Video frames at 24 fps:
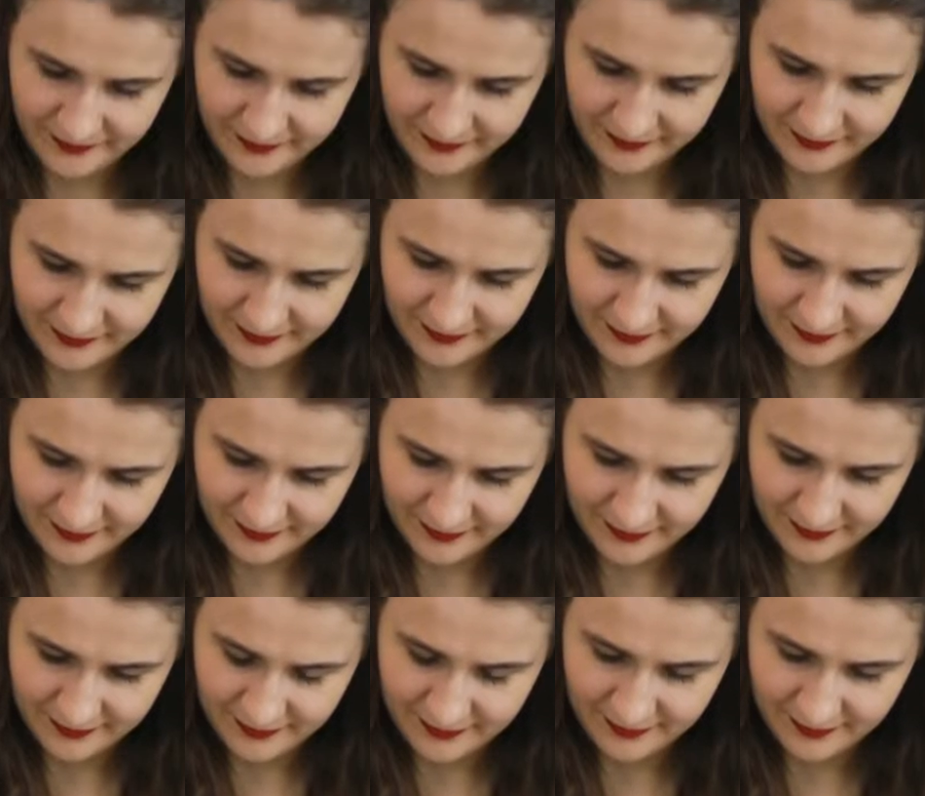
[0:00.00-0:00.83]

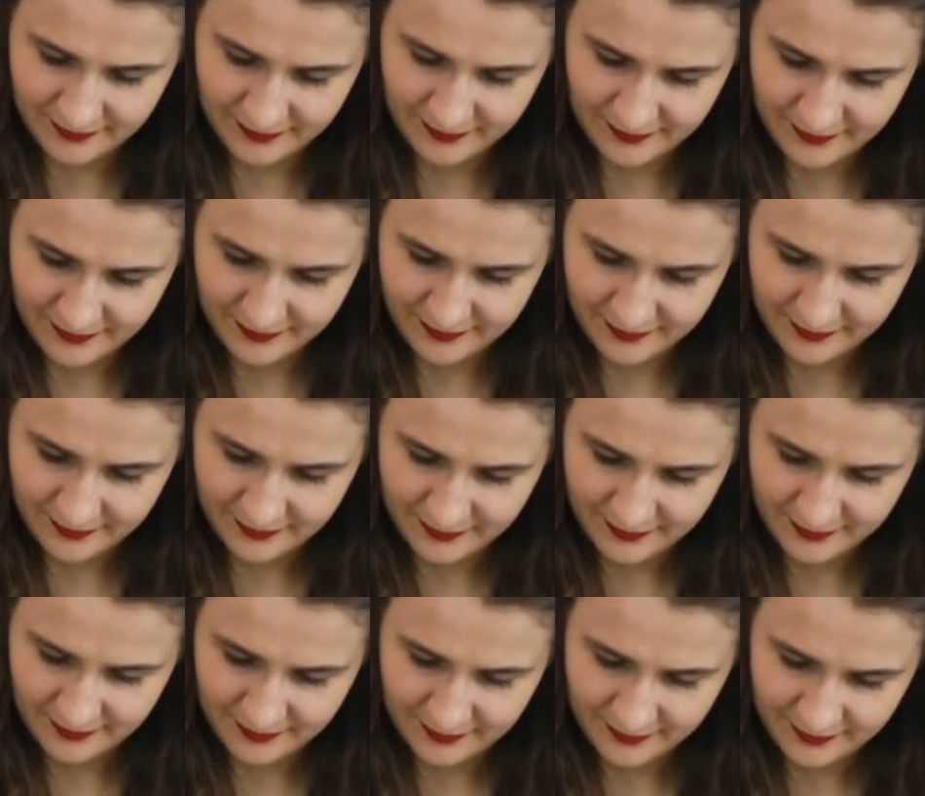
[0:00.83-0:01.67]

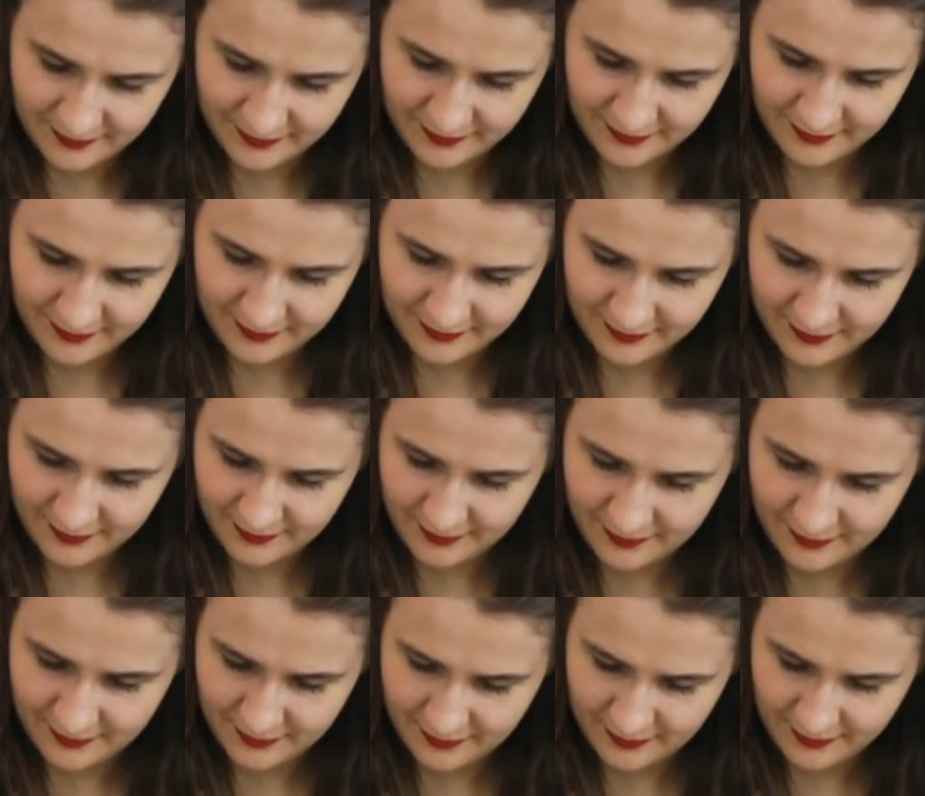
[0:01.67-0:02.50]

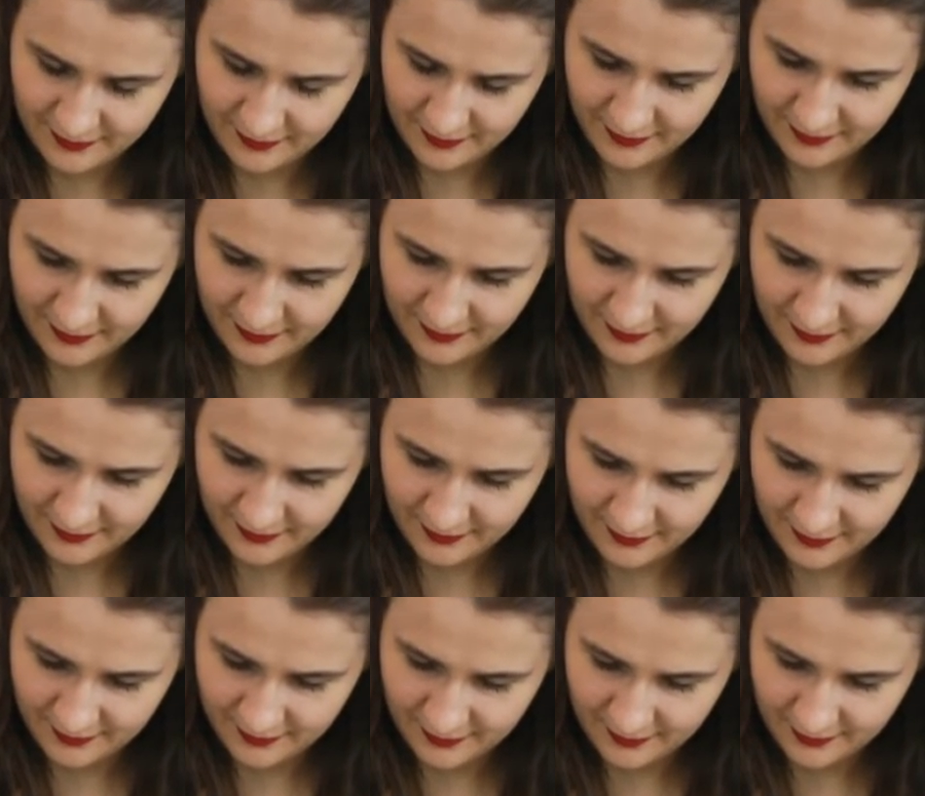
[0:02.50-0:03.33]

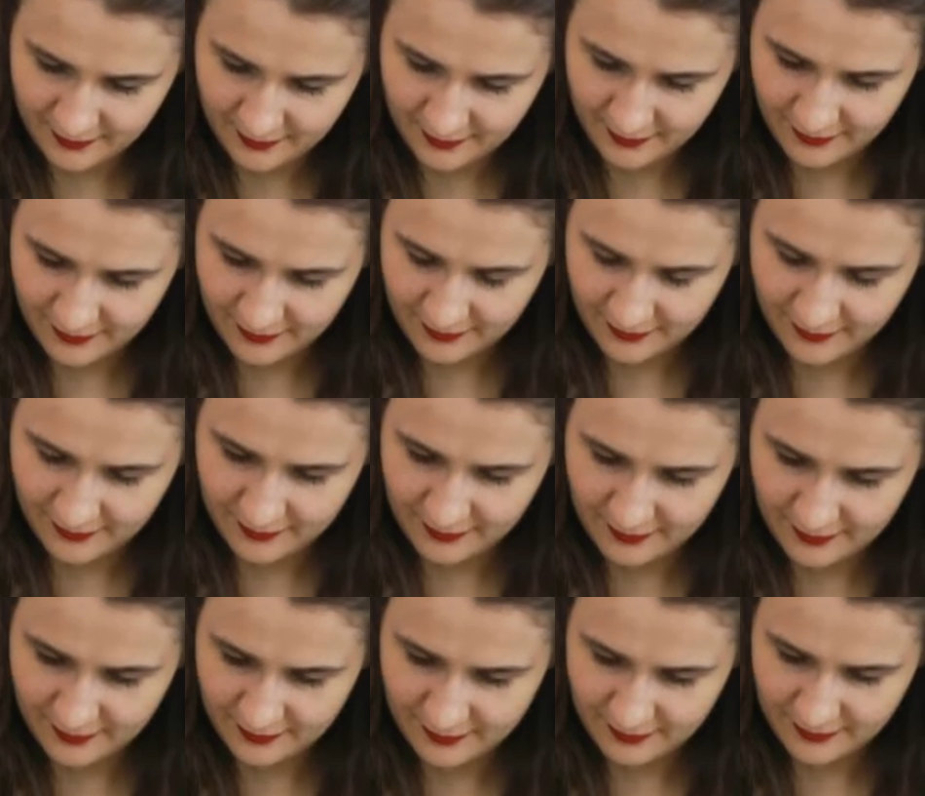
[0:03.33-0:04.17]

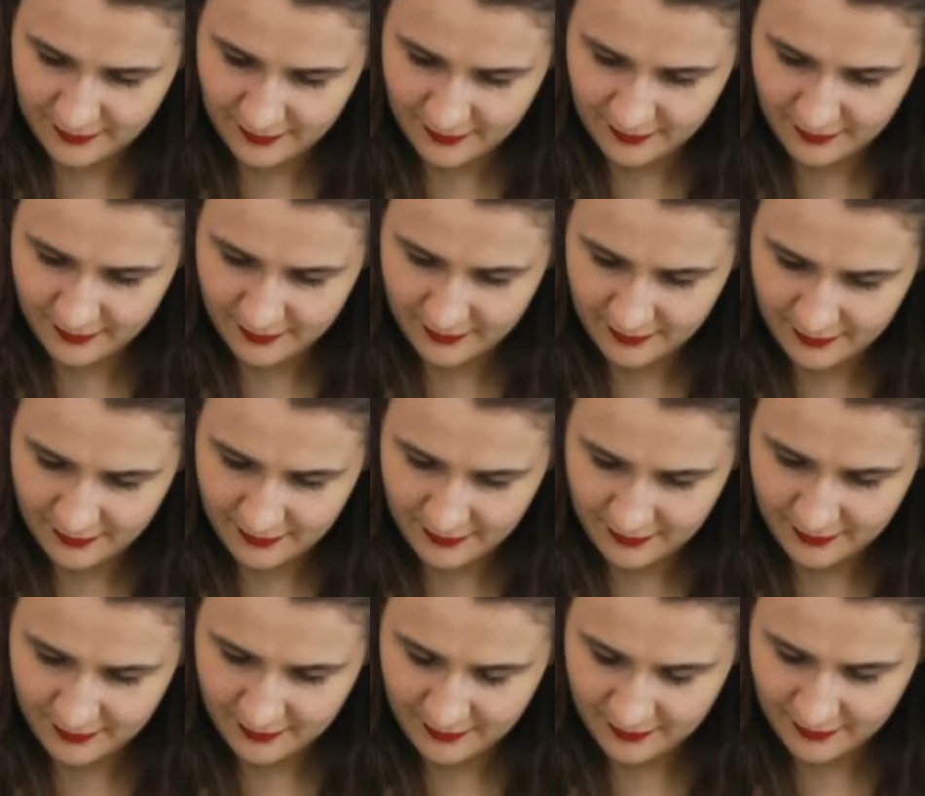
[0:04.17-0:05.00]

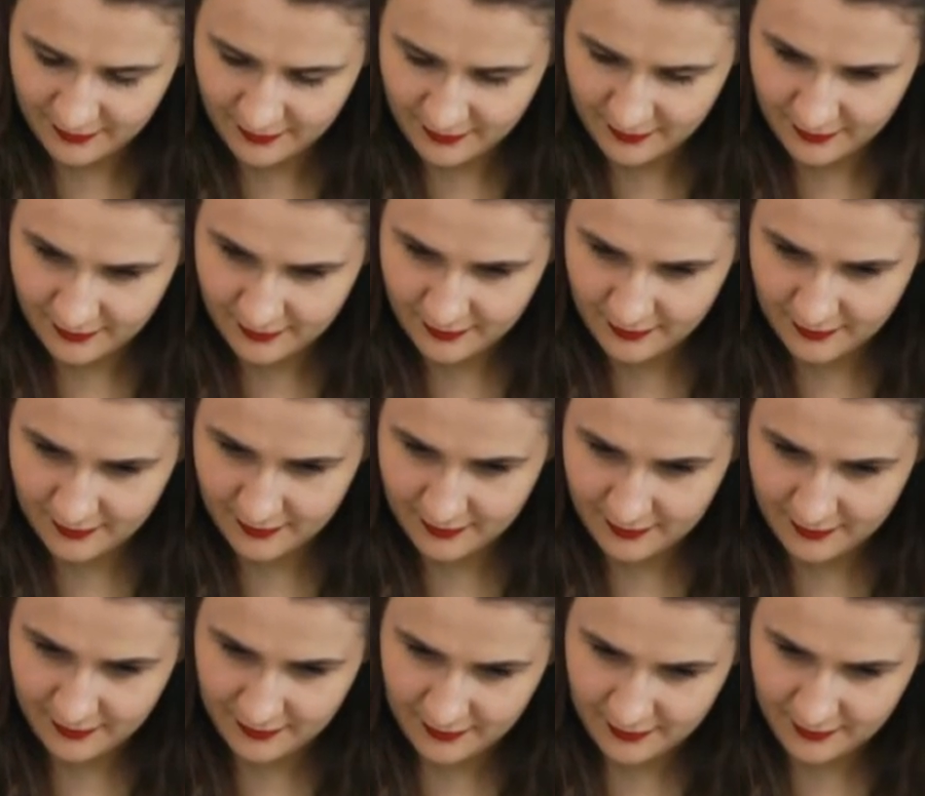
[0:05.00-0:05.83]

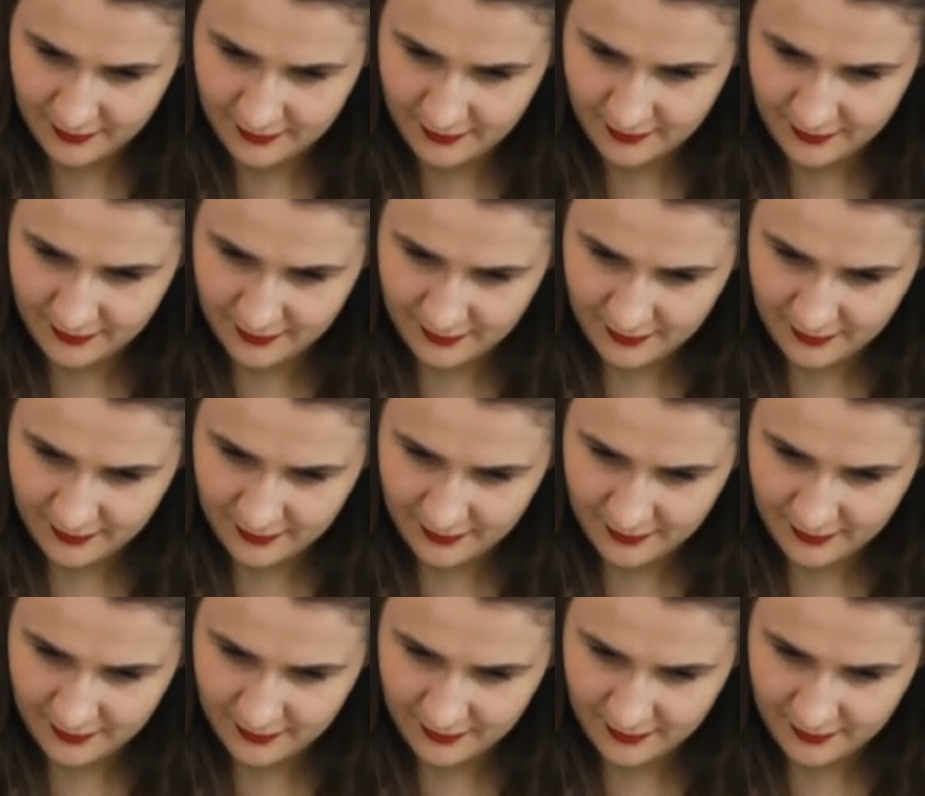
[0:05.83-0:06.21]
Nothing is said.